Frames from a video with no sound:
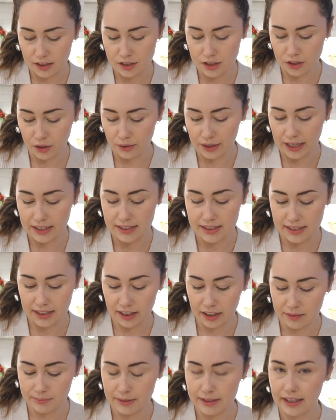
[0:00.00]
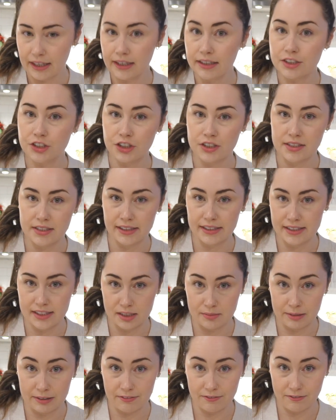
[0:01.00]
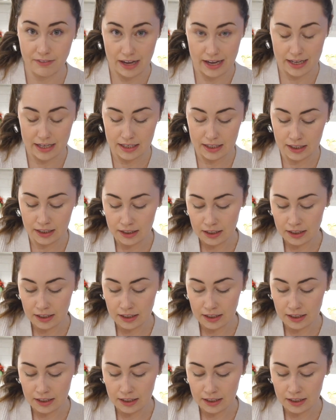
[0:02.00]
So that's telling me that it just needs to be fed.